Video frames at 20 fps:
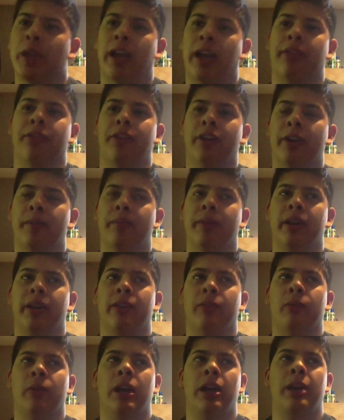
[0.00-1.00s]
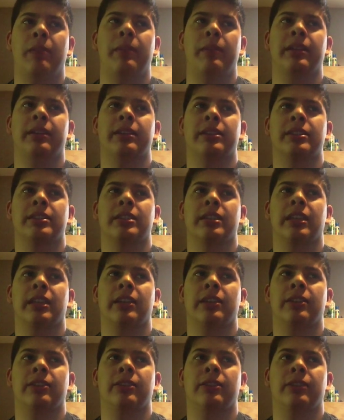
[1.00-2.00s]
thought about why I made this
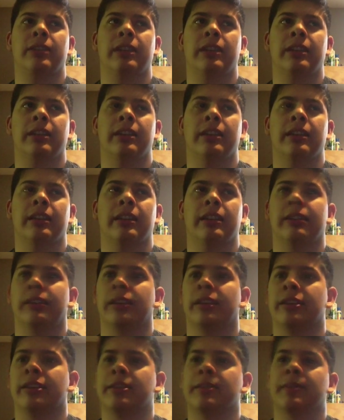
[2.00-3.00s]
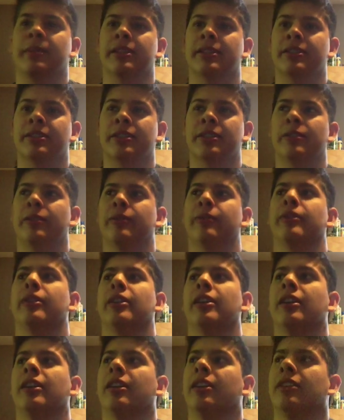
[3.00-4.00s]
channel, and I thought to myself,
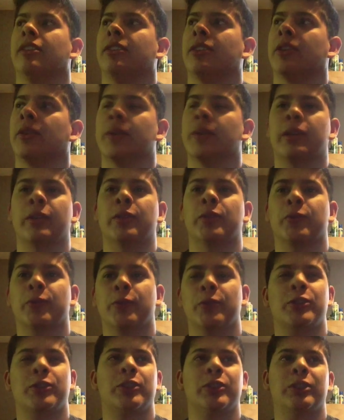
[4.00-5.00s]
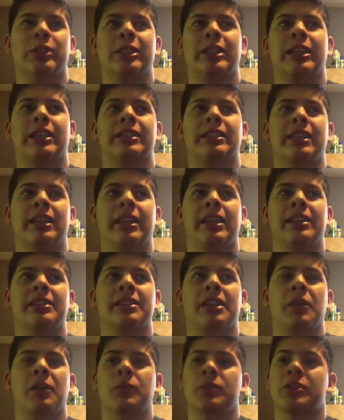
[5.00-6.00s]
when I was first looking at
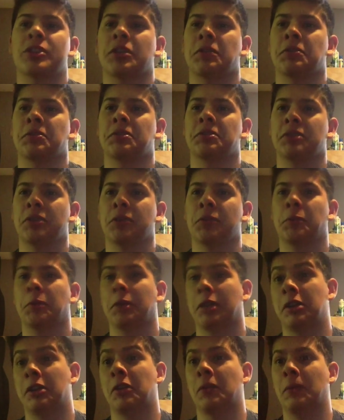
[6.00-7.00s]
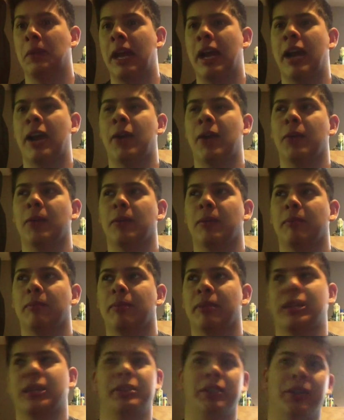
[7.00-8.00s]
tanks, I wish I would have known what I know now,
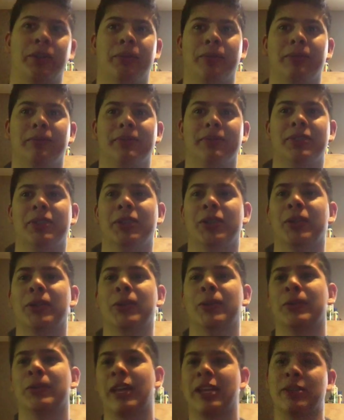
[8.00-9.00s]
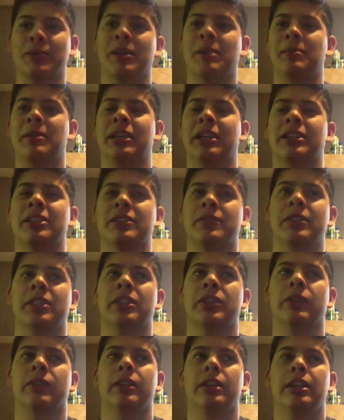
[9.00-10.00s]
but I don't. So that's why I'm making this
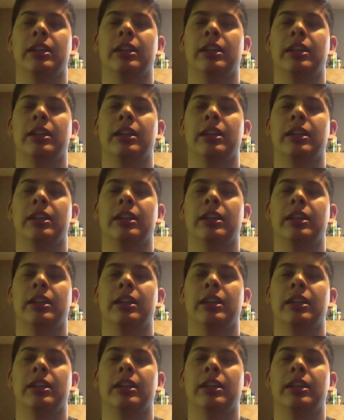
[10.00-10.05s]
video.